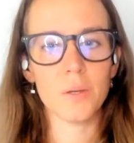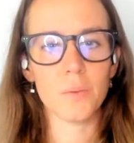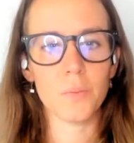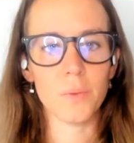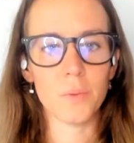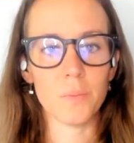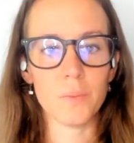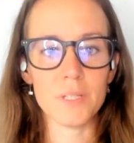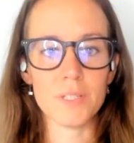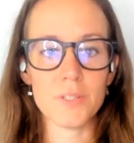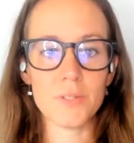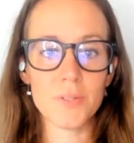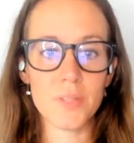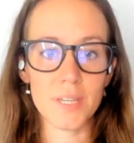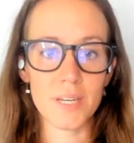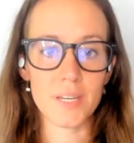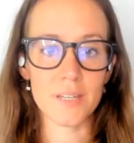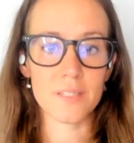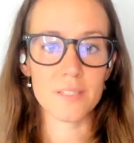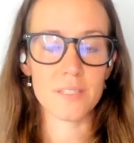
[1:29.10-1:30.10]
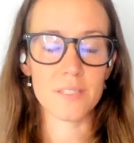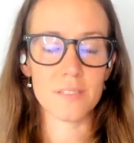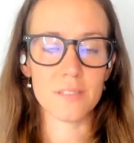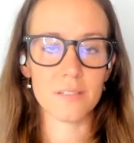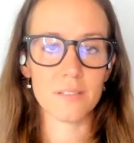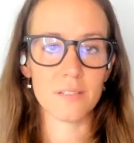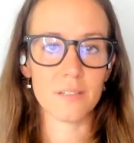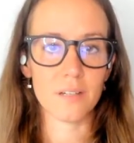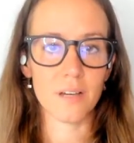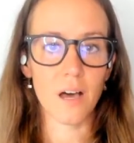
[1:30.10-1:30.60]
When we do this,
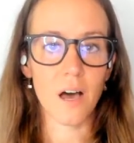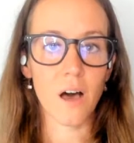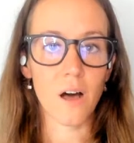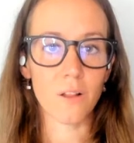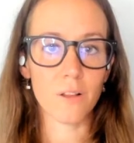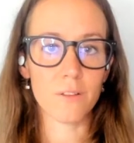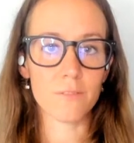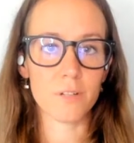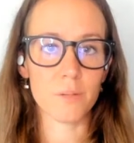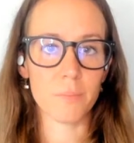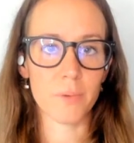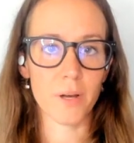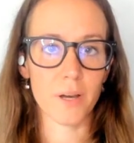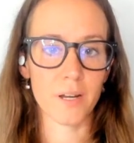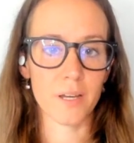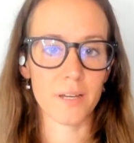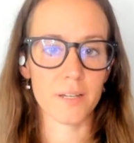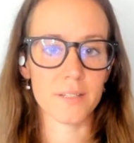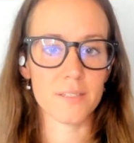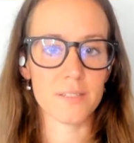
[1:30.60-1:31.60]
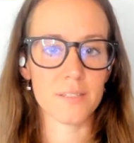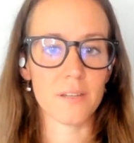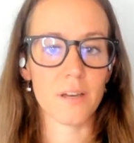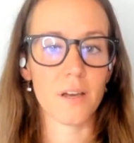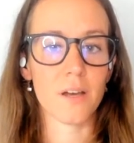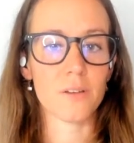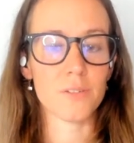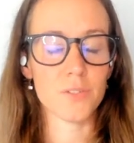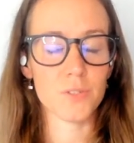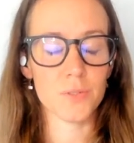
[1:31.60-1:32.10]
all of our products
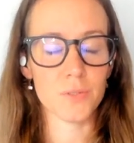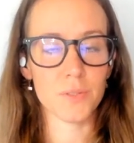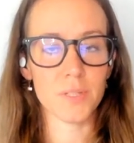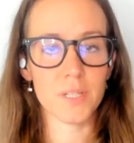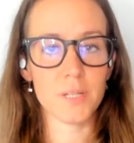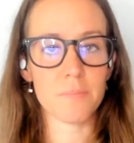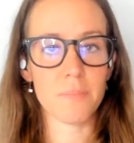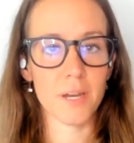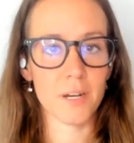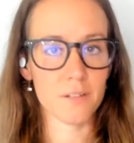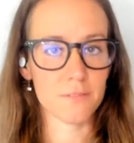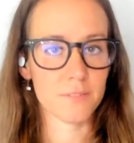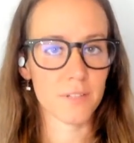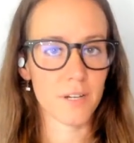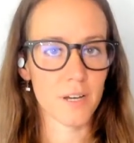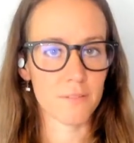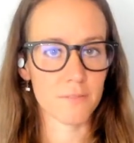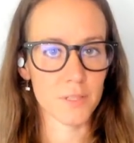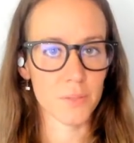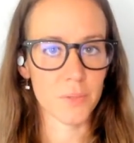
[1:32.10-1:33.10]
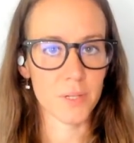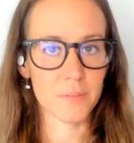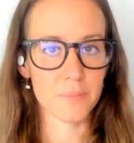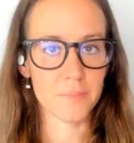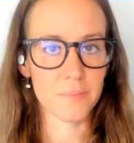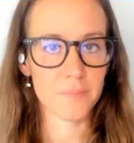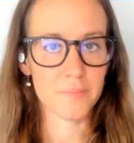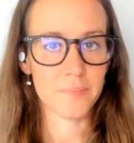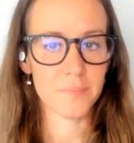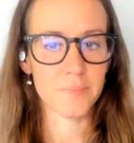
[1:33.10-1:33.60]
are truly better for everyone.
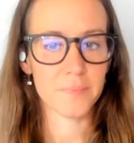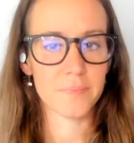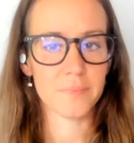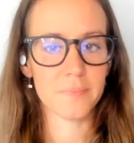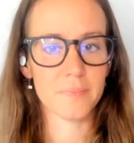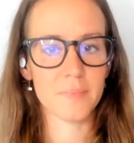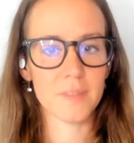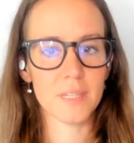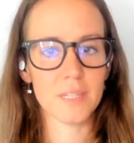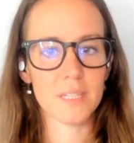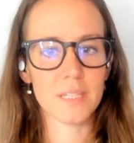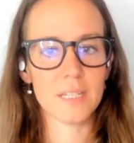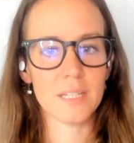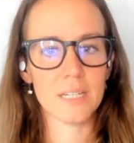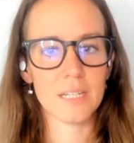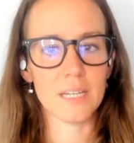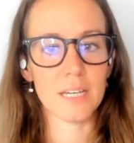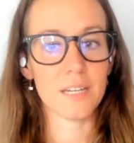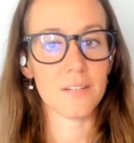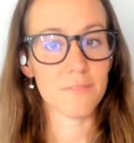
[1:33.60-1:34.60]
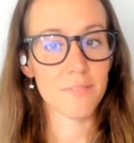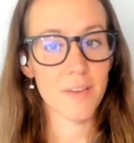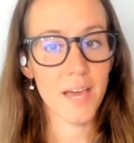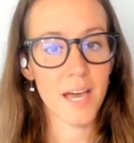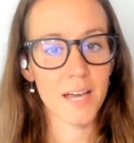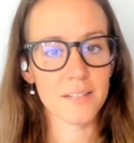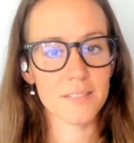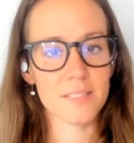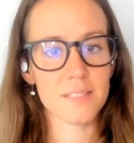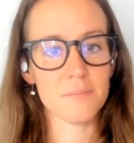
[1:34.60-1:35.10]
In
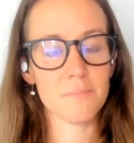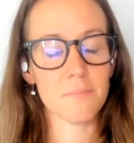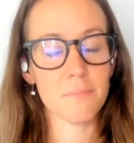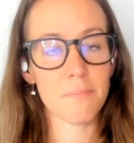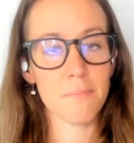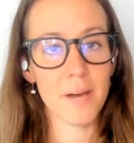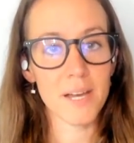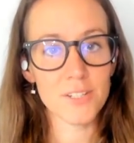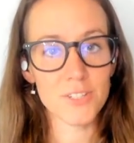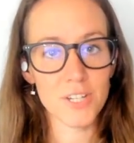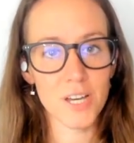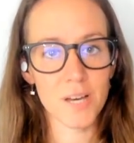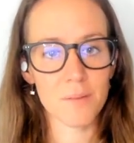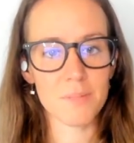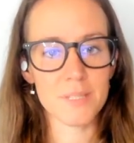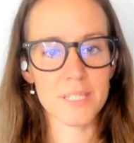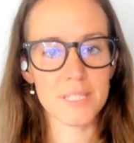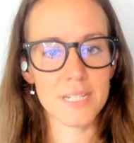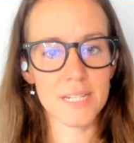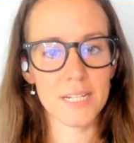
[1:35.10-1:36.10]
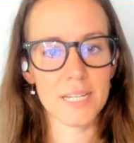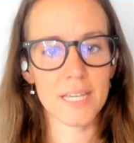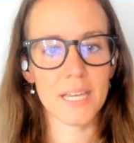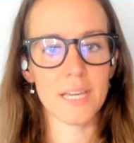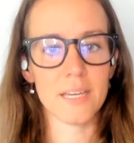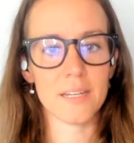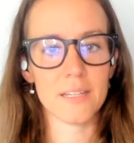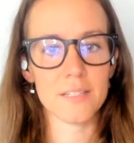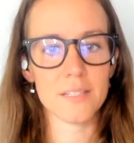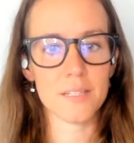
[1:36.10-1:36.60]
fact, my job is
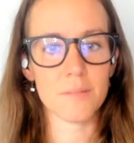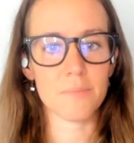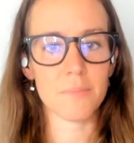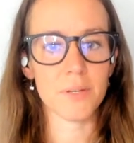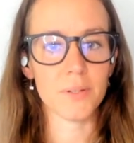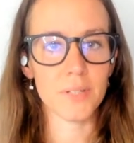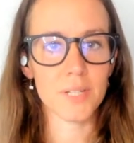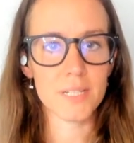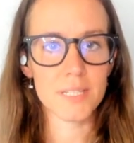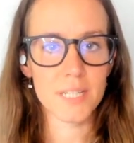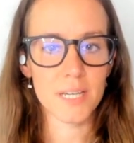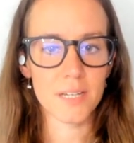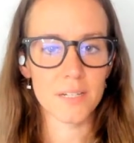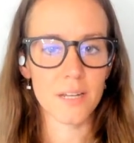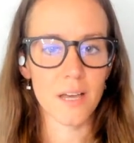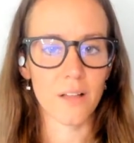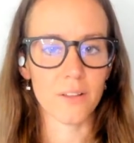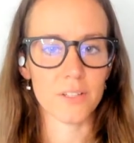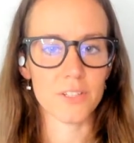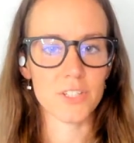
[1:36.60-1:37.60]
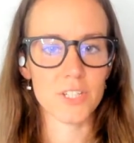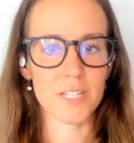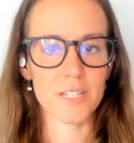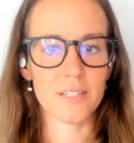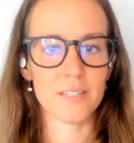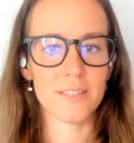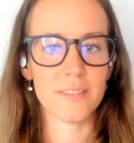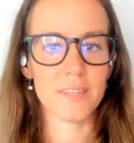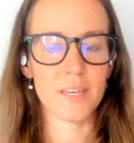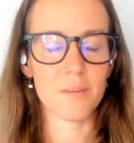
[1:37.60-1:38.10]
dedicated to building
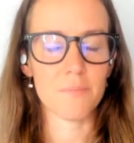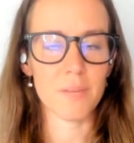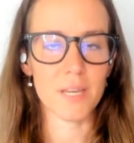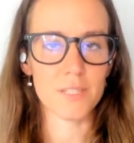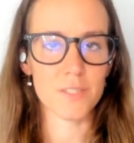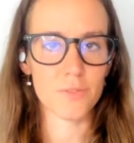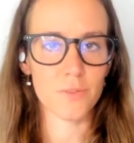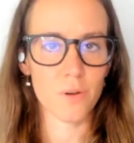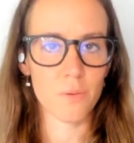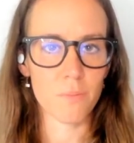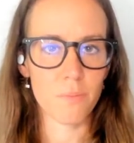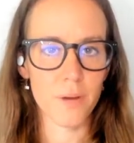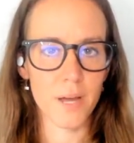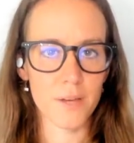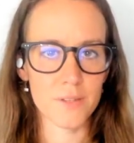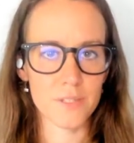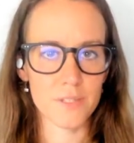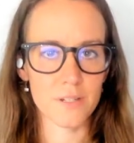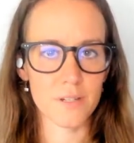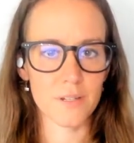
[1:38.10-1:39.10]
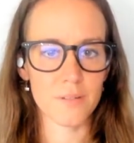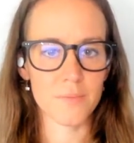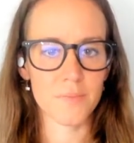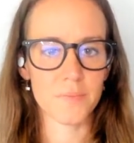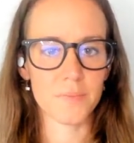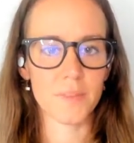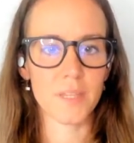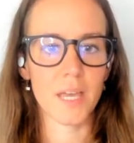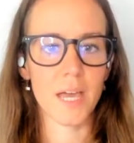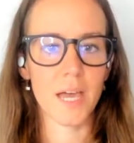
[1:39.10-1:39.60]
technology that makes Chrome browser
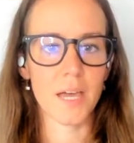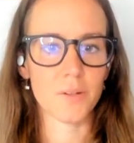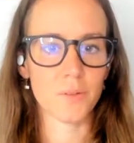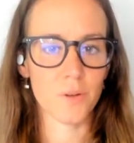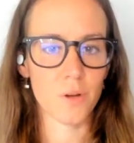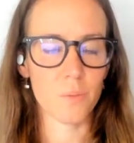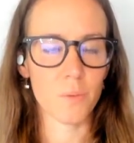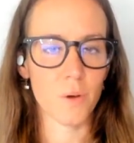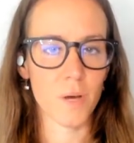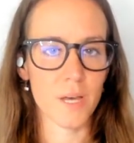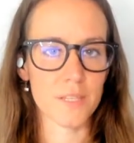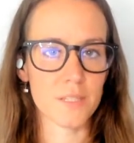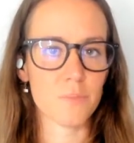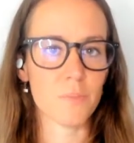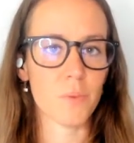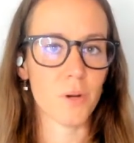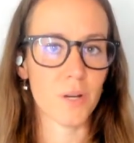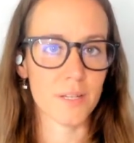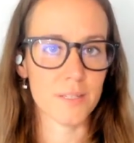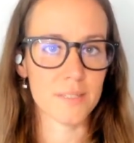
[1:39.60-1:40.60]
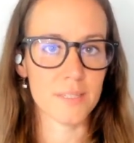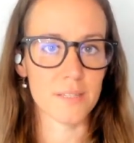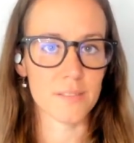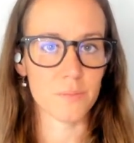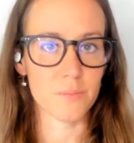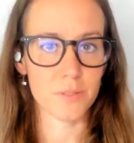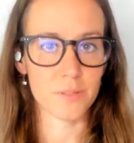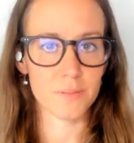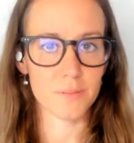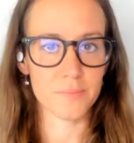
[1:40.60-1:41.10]
and Chrome OS more
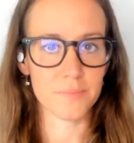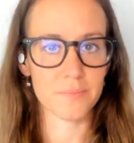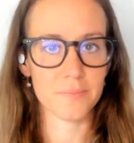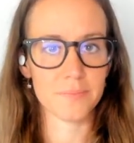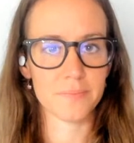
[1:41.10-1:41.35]
accessible.